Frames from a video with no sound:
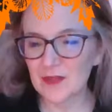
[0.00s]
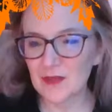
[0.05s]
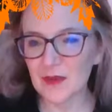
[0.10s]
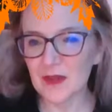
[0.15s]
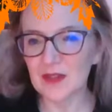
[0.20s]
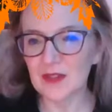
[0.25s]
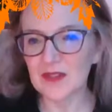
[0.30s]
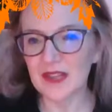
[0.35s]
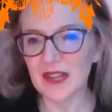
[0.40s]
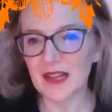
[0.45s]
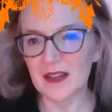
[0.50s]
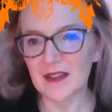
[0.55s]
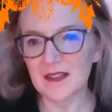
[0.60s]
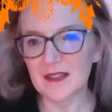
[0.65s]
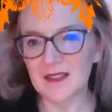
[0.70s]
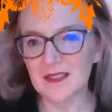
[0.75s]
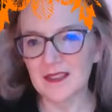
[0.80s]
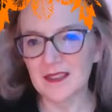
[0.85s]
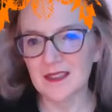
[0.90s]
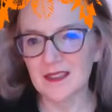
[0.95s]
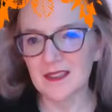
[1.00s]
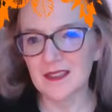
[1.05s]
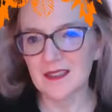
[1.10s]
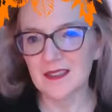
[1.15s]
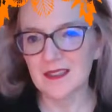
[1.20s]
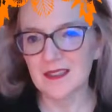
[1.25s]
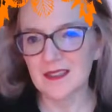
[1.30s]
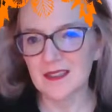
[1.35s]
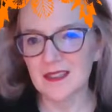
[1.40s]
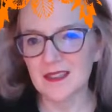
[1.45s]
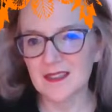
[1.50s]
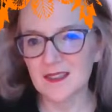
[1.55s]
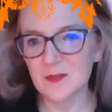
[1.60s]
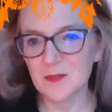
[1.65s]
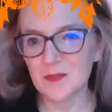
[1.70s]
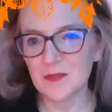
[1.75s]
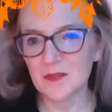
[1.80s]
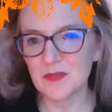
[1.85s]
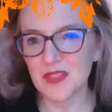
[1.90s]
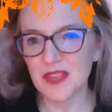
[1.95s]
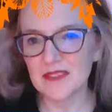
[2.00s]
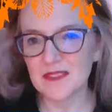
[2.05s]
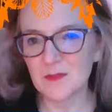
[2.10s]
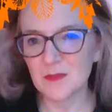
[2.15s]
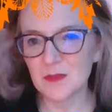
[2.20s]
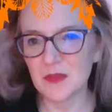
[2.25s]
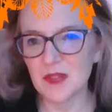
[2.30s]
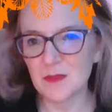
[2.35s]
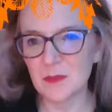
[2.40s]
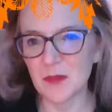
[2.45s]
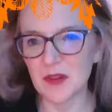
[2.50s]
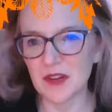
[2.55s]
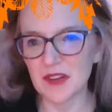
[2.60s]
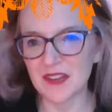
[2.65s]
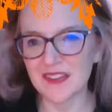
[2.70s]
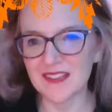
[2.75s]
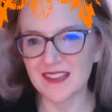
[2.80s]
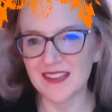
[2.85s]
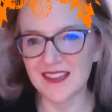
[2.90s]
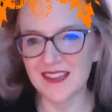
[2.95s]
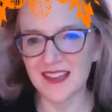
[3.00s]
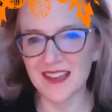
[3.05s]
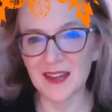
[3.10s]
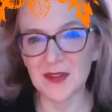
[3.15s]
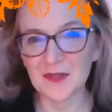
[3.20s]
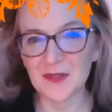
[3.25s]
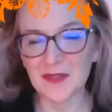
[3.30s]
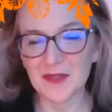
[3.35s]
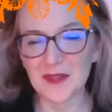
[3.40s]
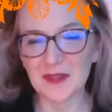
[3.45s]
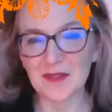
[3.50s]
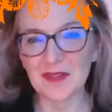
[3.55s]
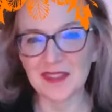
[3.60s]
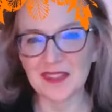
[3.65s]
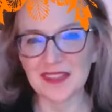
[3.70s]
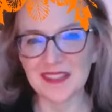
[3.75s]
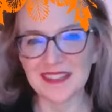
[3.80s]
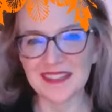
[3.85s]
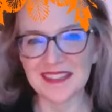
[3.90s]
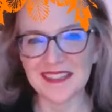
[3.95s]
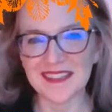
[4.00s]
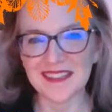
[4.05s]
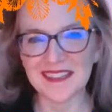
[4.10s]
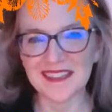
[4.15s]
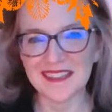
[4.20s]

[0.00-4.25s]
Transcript: well, yeah, it's, that's myth punk. You gotta have fun with it.